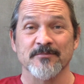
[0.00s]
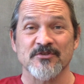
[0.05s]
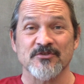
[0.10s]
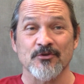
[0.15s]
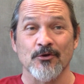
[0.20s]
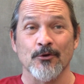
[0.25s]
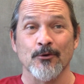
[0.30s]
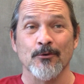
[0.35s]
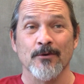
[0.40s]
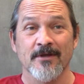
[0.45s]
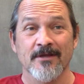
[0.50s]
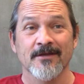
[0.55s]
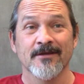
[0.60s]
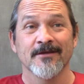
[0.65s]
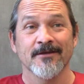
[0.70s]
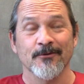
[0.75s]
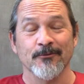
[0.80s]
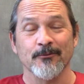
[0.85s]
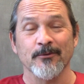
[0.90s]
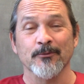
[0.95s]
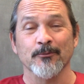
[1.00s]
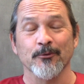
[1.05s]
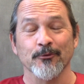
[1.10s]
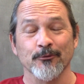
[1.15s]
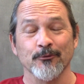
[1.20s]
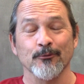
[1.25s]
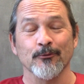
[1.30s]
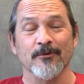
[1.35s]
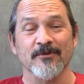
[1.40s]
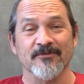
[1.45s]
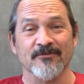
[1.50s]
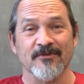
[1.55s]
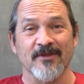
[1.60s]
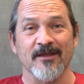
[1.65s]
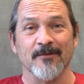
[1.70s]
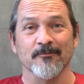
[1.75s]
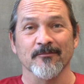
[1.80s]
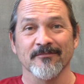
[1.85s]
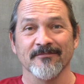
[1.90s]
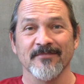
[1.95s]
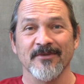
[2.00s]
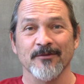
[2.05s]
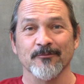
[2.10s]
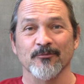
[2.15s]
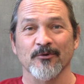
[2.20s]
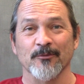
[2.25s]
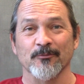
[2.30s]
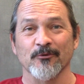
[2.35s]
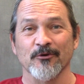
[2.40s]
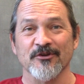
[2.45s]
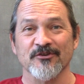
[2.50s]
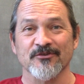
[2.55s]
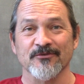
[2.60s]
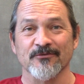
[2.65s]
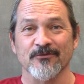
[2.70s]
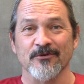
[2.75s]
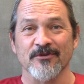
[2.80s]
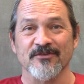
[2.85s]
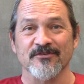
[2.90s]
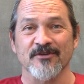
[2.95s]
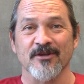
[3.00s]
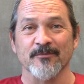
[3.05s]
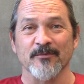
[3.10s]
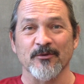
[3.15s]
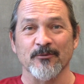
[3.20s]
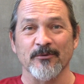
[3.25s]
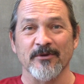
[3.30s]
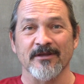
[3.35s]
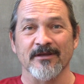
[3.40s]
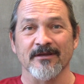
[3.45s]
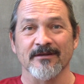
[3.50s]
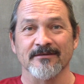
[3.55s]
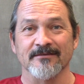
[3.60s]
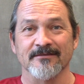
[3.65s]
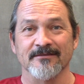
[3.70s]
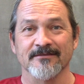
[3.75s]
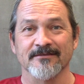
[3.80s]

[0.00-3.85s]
So we will do the same in preparation for this coming weekend.